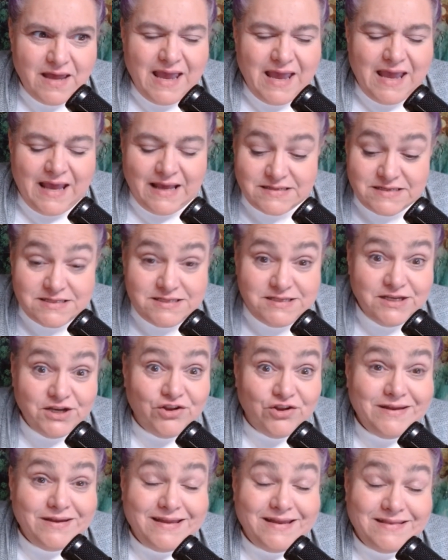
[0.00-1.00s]
He's
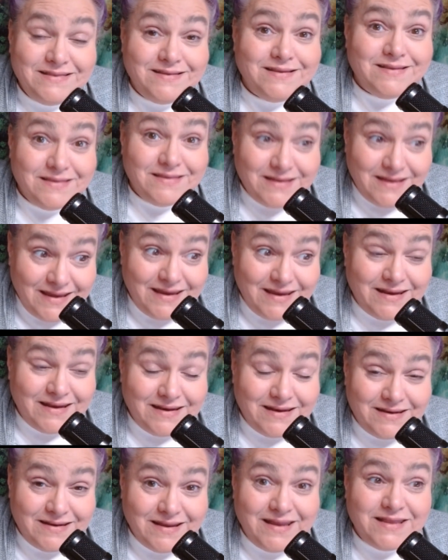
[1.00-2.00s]
still in the
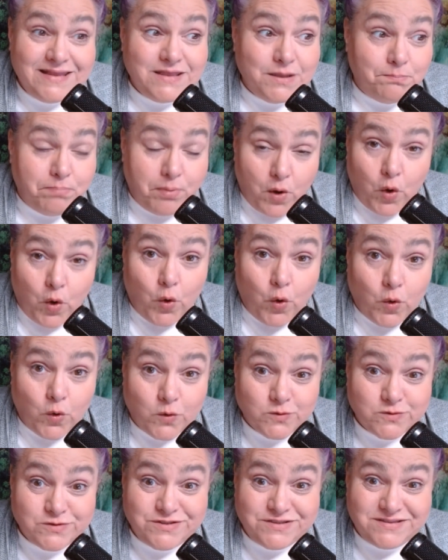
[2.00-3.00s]
lead in the
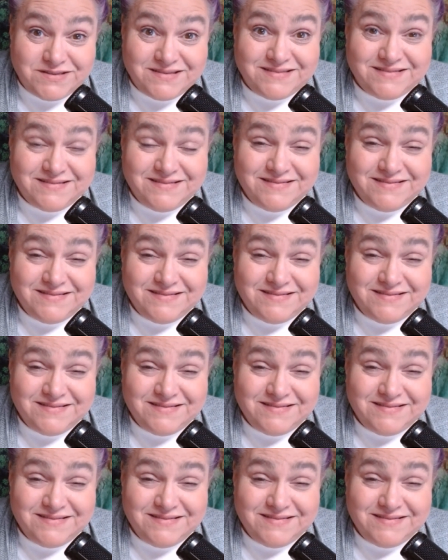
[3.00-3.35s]
polls.